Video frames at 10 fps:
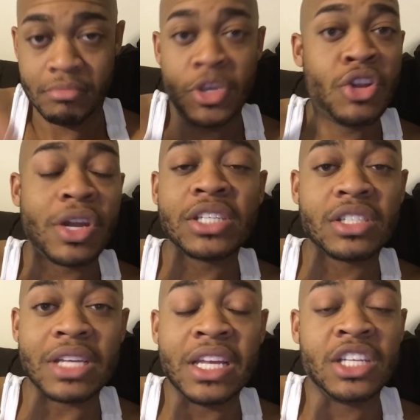You know, that's
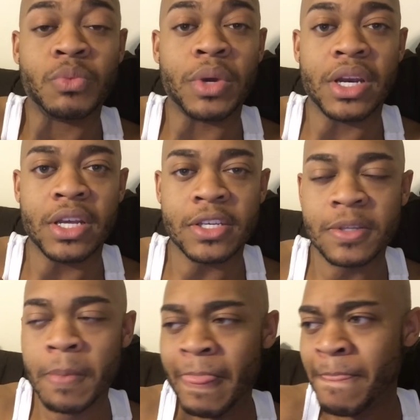just, it is what it
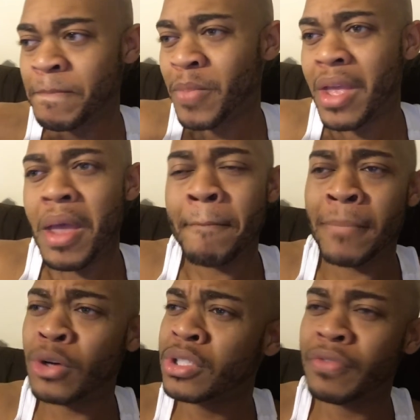is.
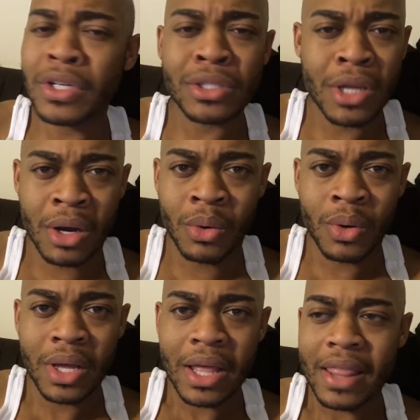Most of us
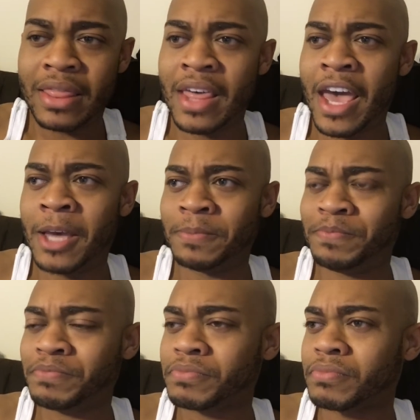know that
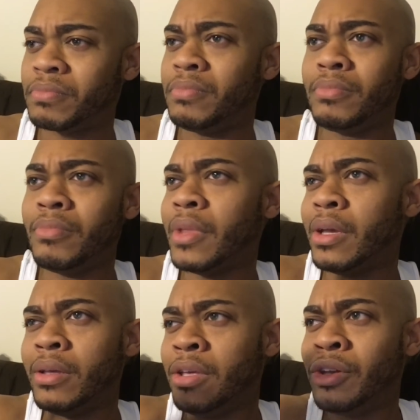
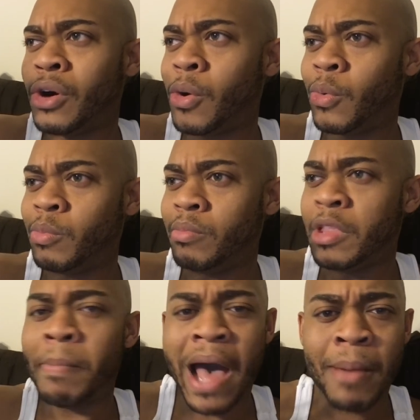you know
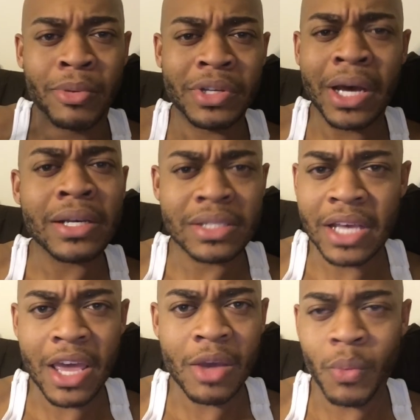the Bible does
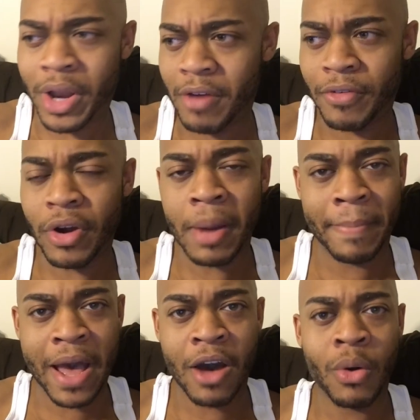say whatever
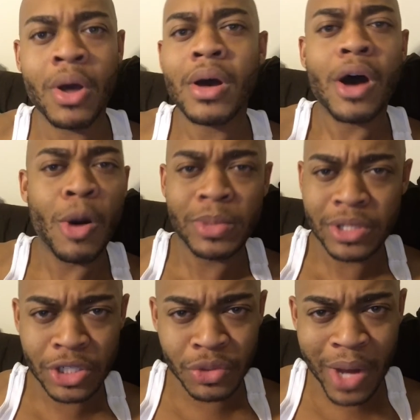about
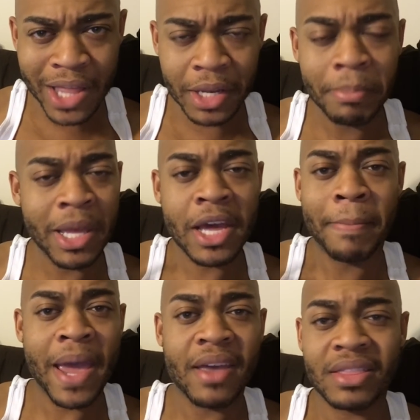homosexuality being a
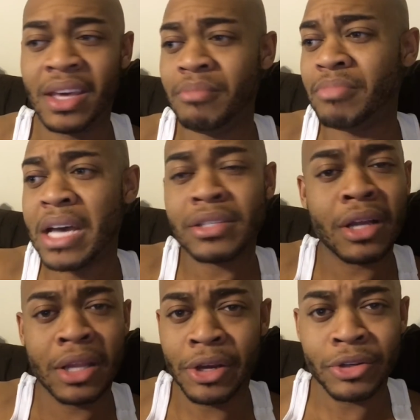bad thing. That's
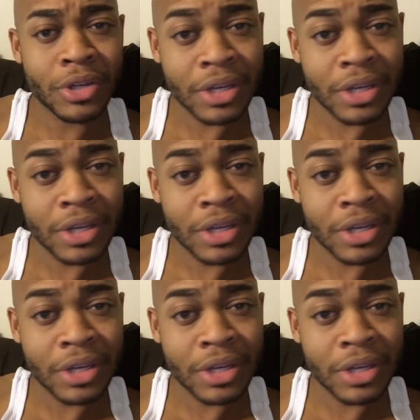clear and